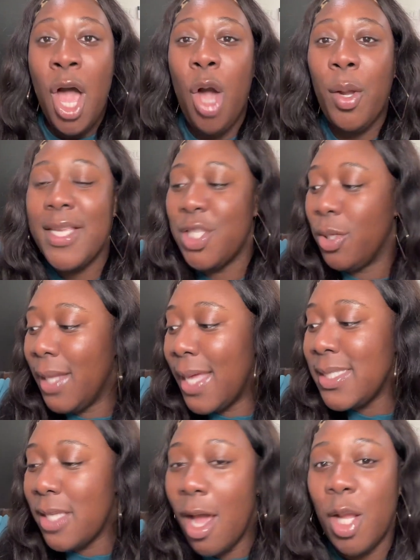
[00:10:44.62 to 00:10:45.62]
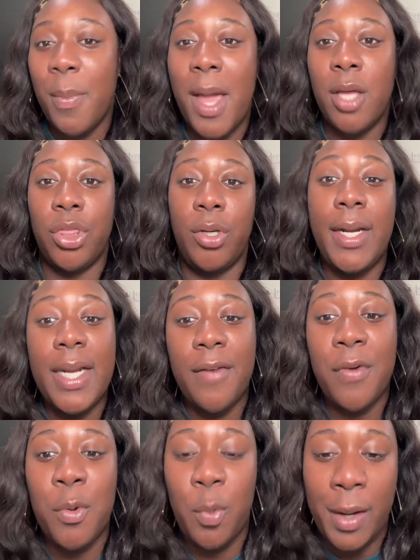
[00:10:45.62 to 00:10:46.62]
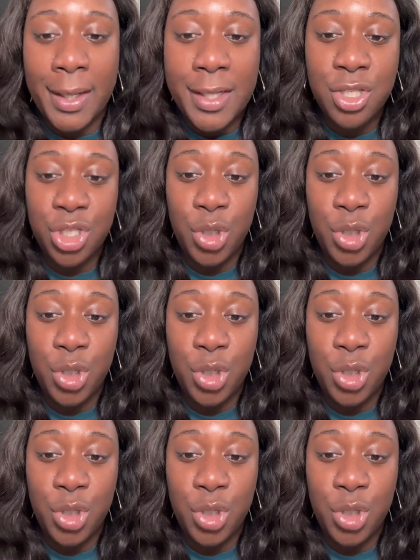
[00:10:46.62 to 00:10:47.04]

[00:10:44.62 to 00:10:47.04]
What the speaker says: Okay. So let's talk about 3 different ways